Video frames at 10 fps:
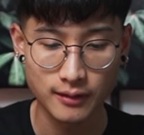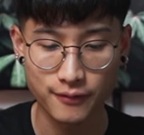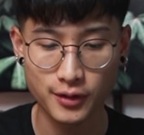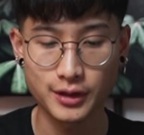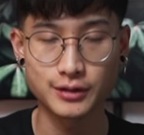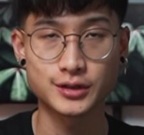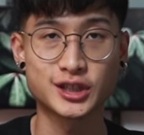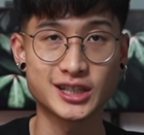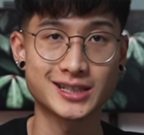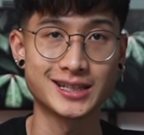for those
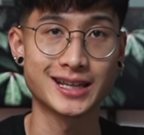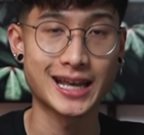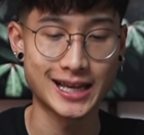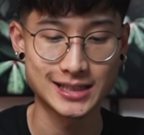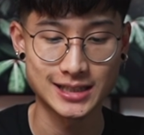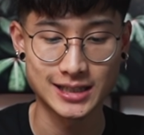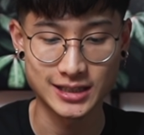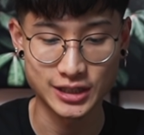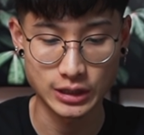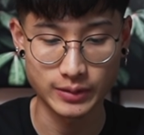just in case
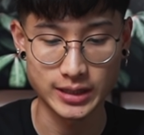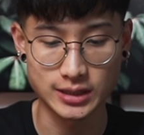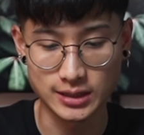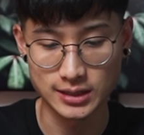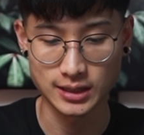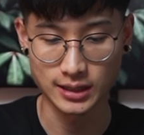situations.